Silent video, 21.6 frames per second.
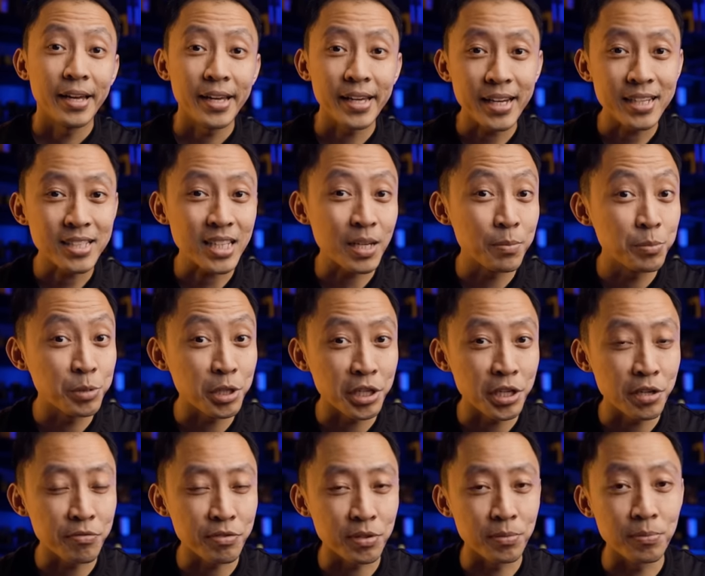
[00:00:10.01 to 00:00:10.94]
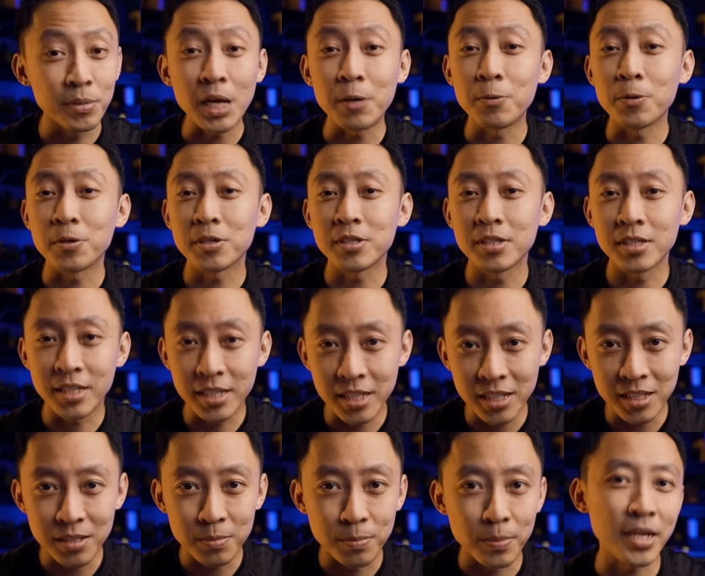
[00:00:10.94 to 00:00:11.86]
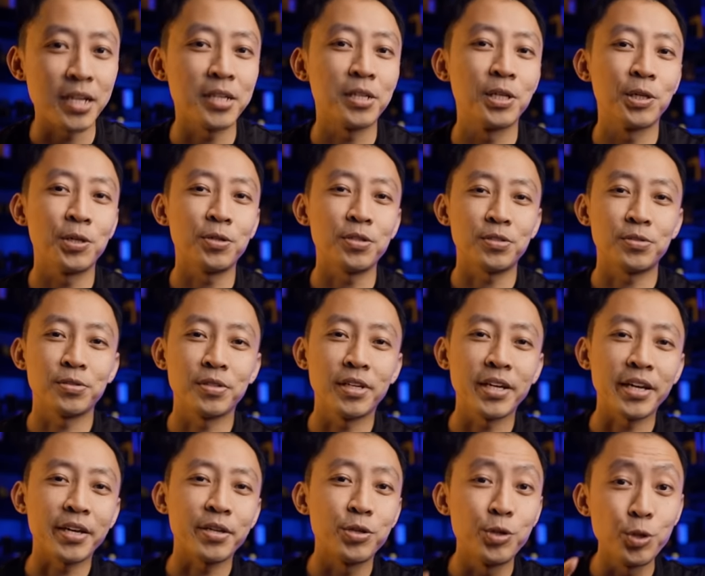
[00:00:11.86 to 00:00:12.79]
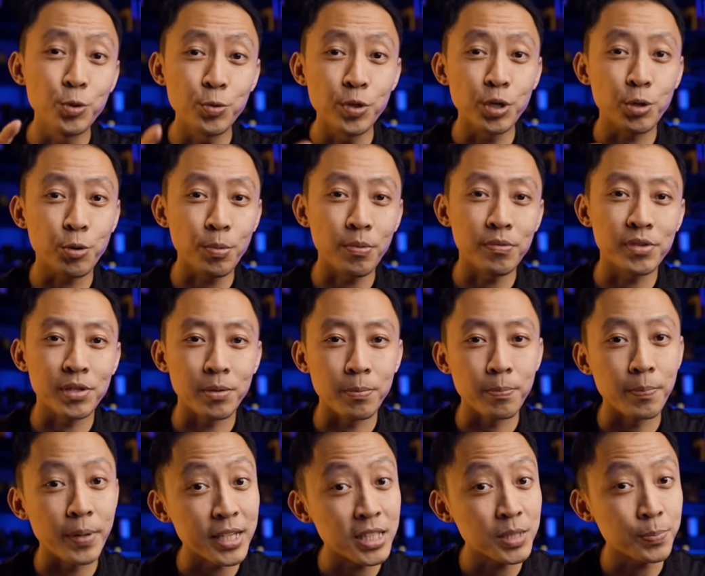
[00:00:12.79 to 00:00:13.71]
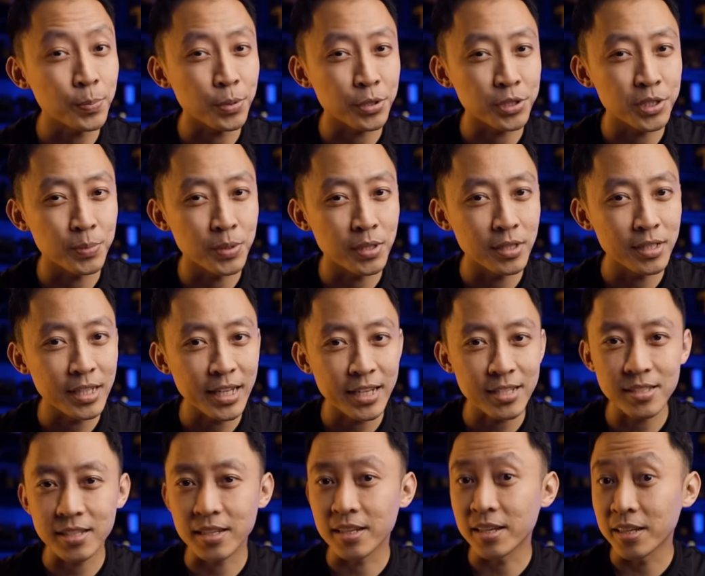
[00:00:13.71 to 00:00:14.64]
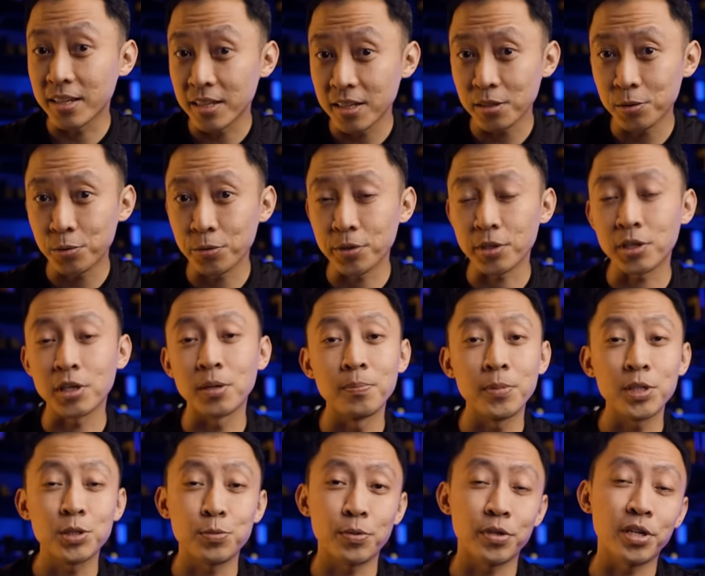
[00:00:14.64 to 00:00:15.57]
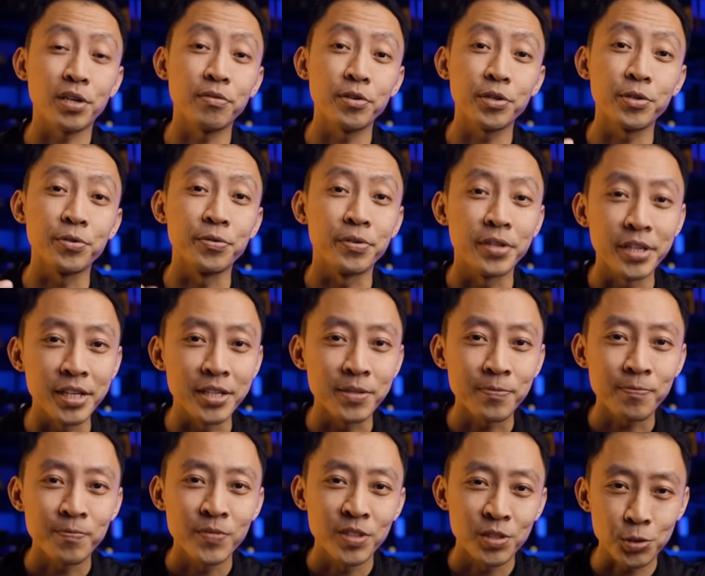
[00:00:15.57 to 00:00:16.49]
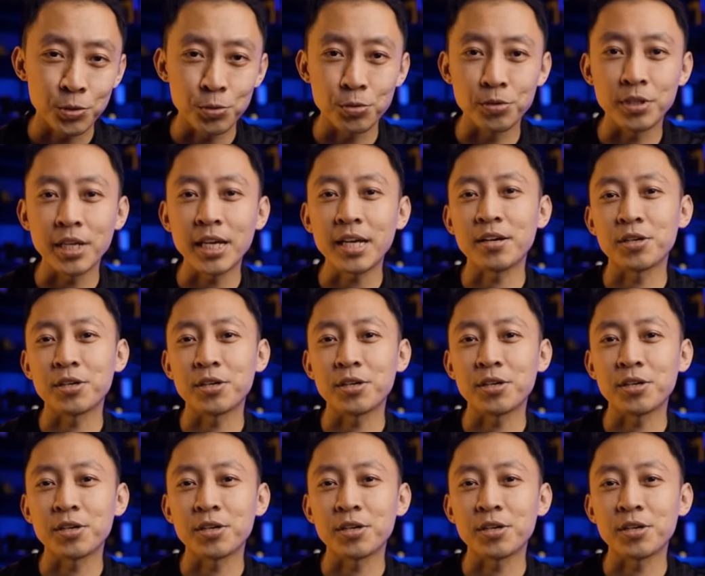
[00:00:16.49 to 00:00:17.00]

guys, MJ here from Nitecore Gear. My goal is to get you equipped with the best possible lights and gear to accomplish whatever you need. So today